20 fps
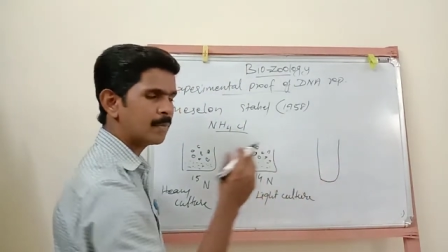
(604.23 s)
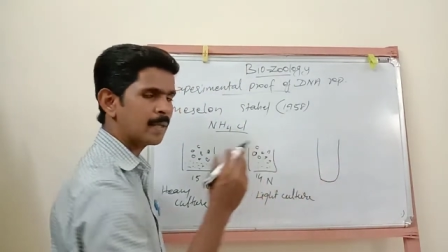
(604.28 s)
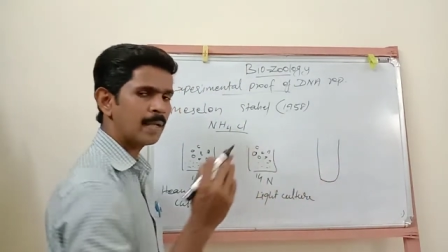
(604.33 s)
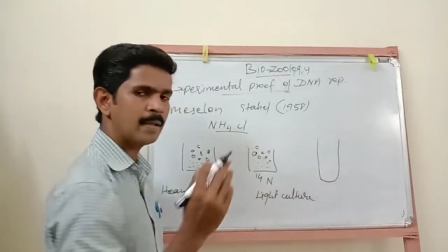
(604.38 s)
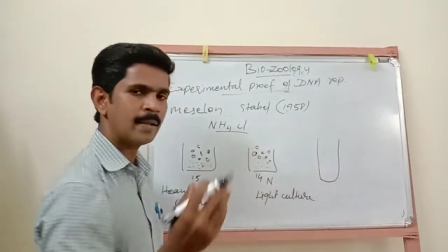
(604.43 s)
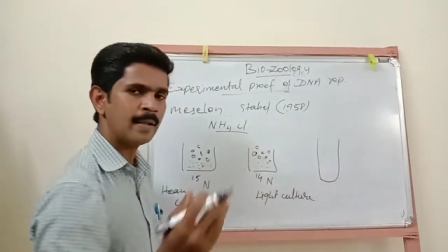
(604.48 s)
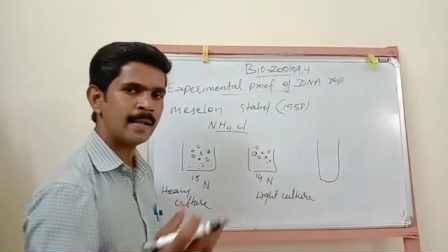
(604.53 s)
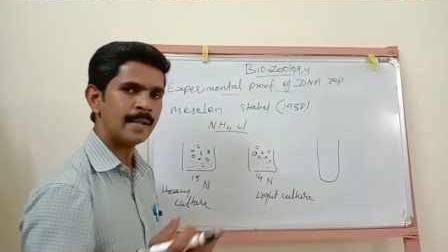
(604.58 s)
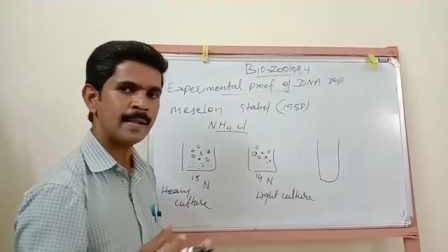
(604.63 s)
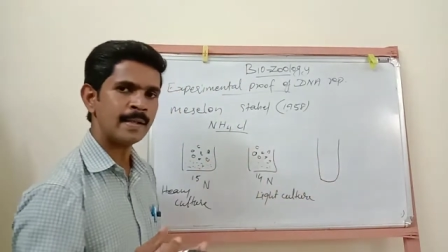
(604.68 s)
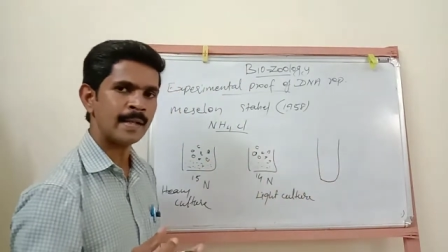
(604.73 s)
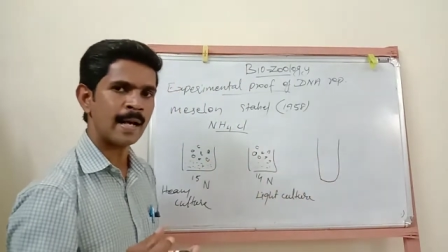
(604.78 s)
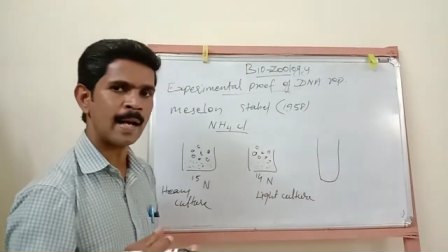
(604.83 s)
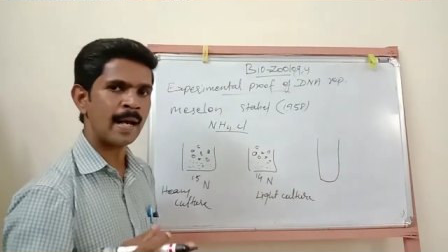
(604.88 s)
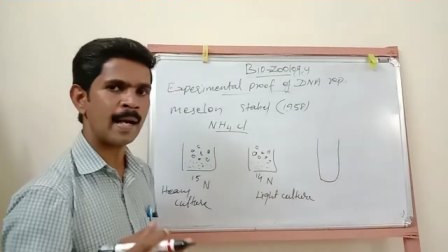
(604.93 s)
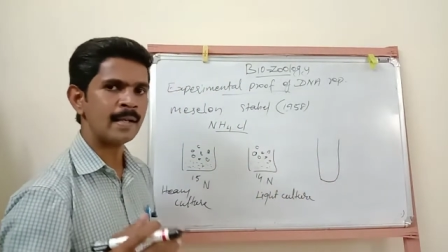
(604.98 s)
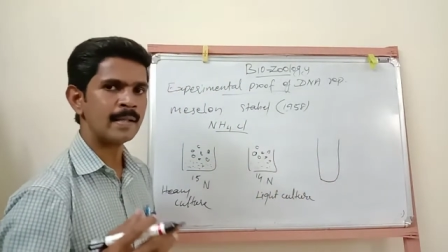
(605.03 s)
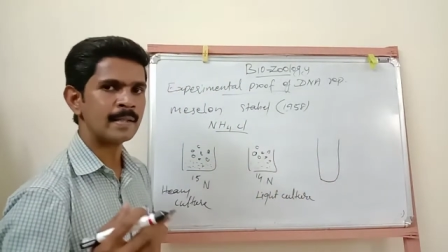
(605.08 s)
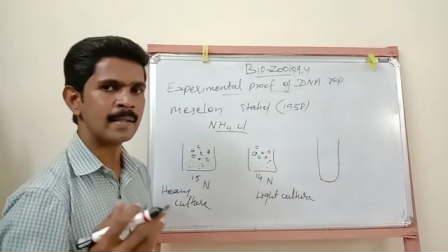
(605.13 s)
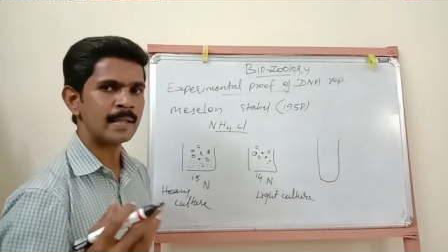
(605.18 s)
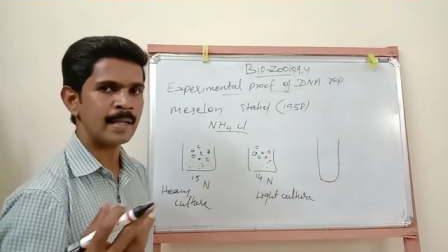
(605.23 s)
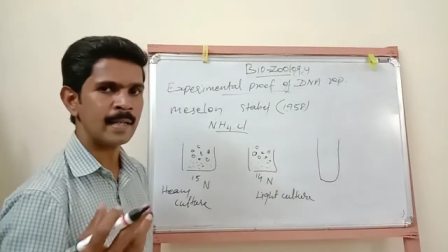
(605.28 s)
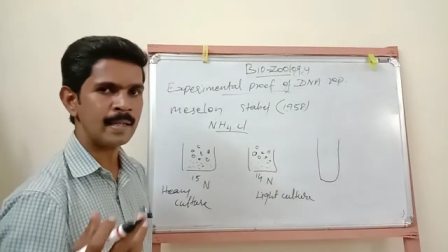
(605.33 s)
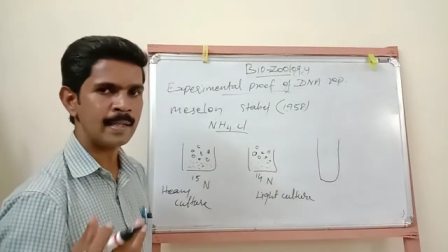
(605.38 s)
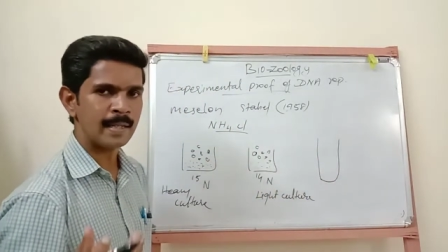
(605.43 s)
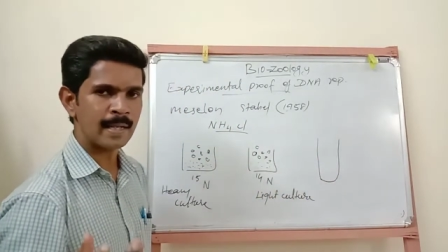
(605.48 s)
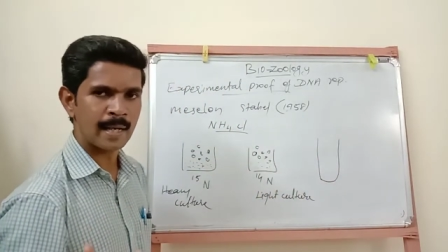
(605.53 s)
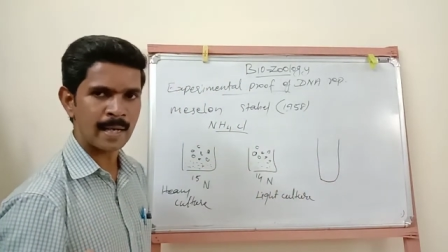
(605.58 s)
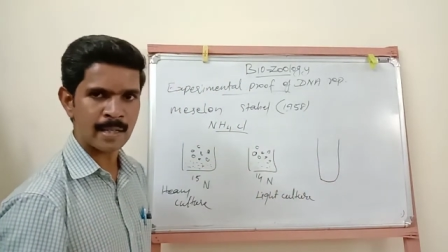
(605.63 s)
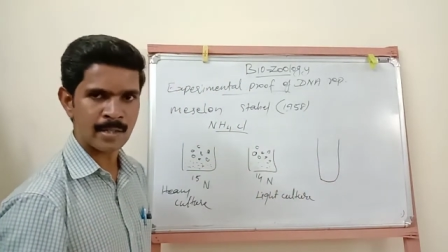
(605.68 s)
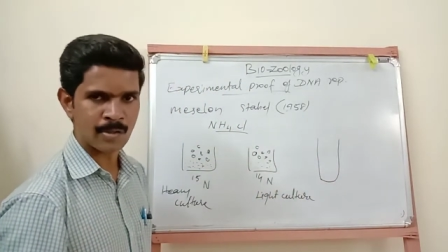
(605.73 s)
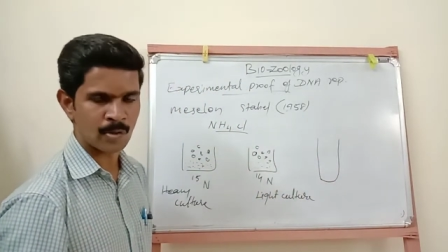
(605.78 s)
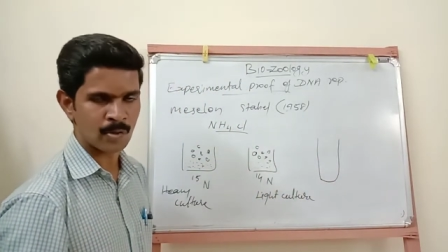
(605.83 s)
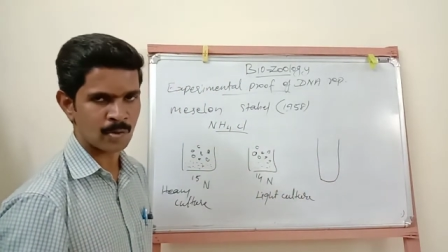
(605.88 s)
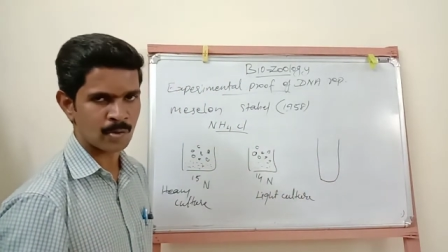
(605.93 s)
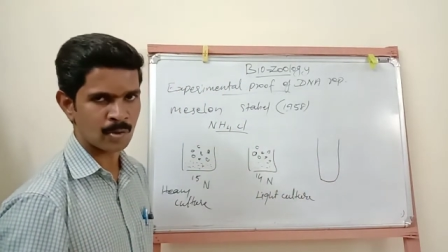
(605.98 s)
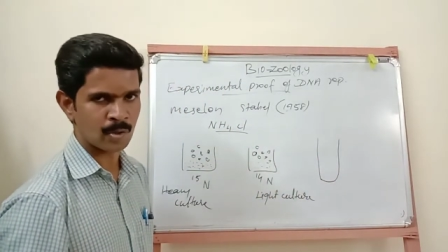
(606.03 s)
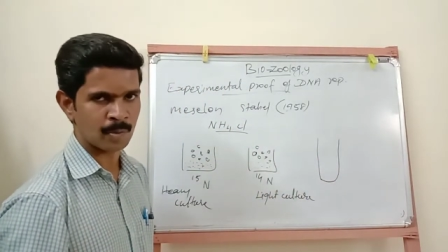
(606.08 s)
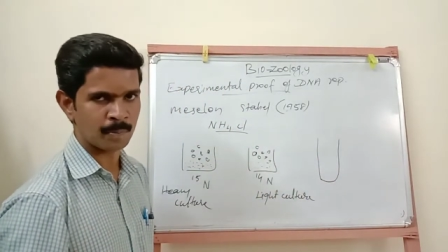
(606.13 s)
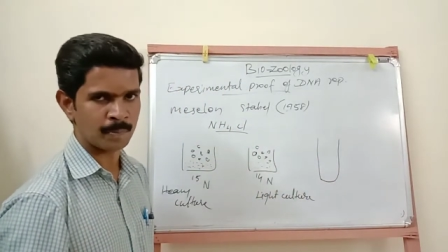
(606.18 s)
they didn't add any
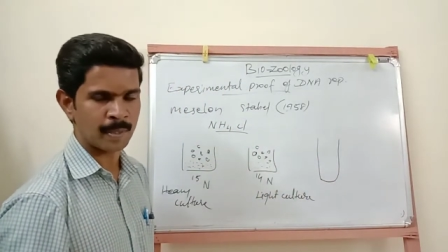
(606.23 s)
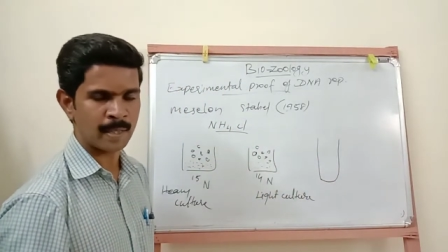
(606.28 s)
isotope.